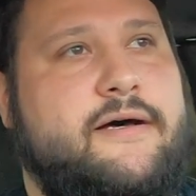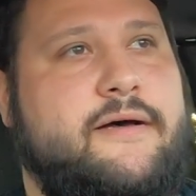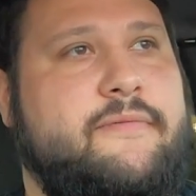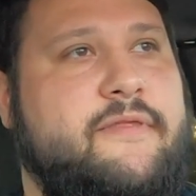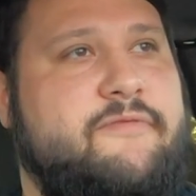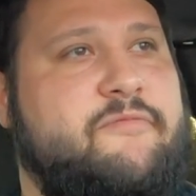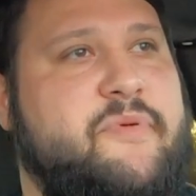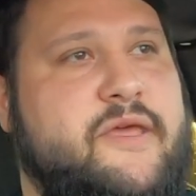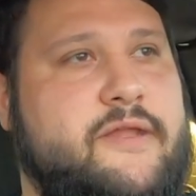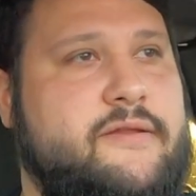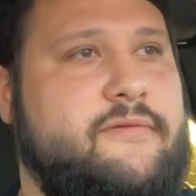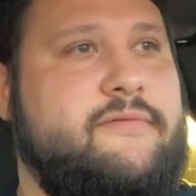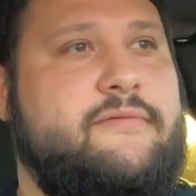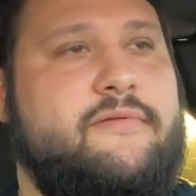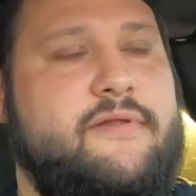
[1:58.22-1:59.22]
They've
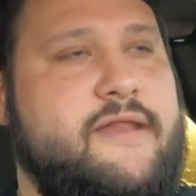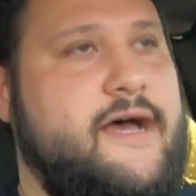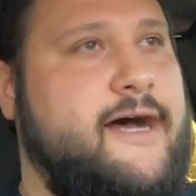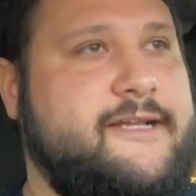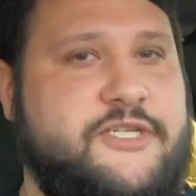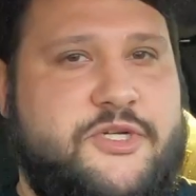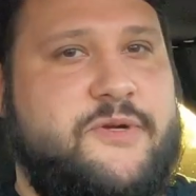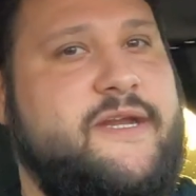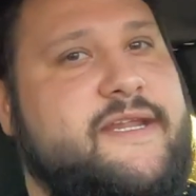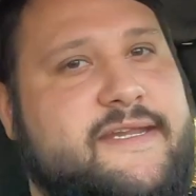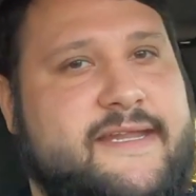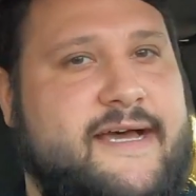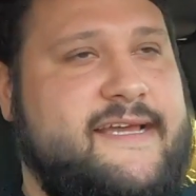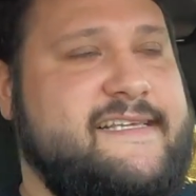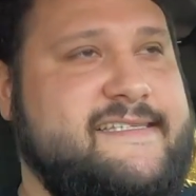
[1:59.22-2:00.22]
been not treated
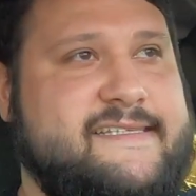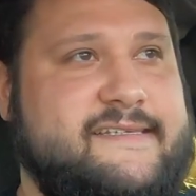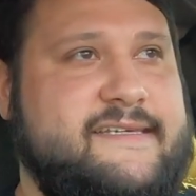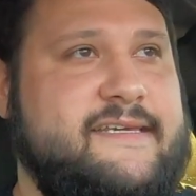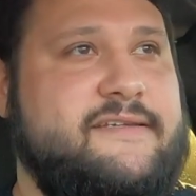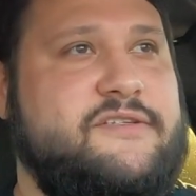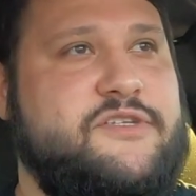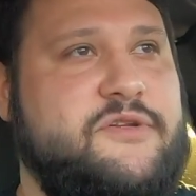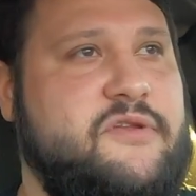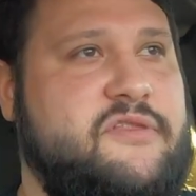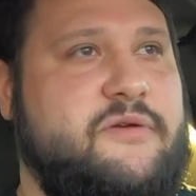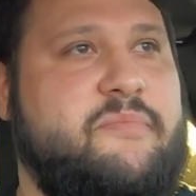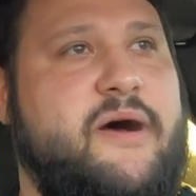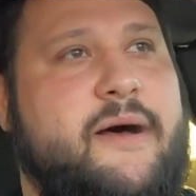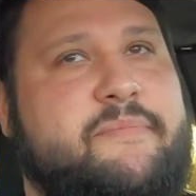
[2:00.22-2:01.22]
nicely due to
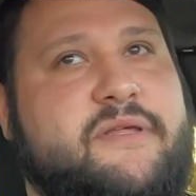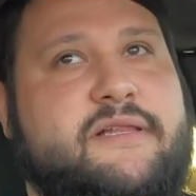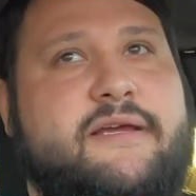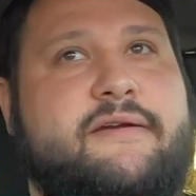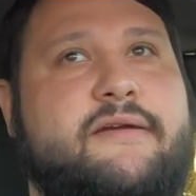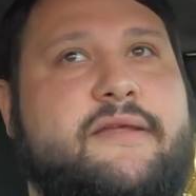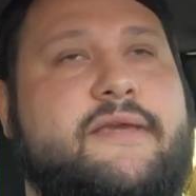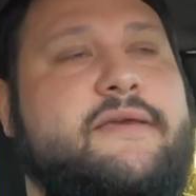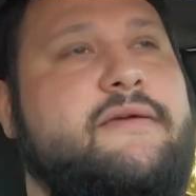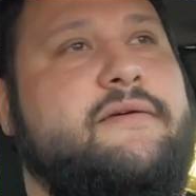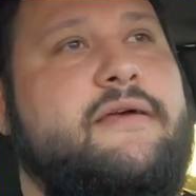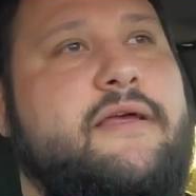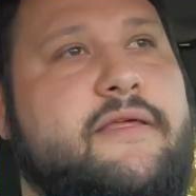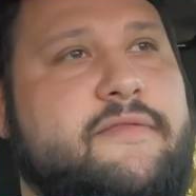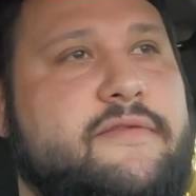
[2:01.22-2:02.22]
their popularity
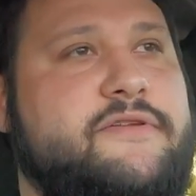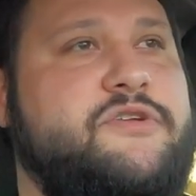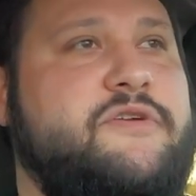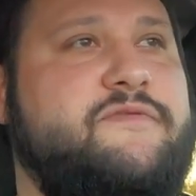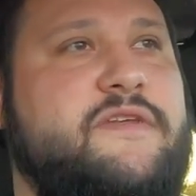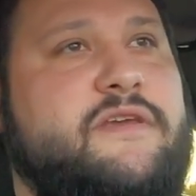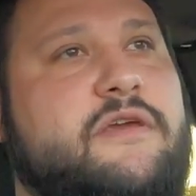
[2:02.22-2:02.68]
in the drifting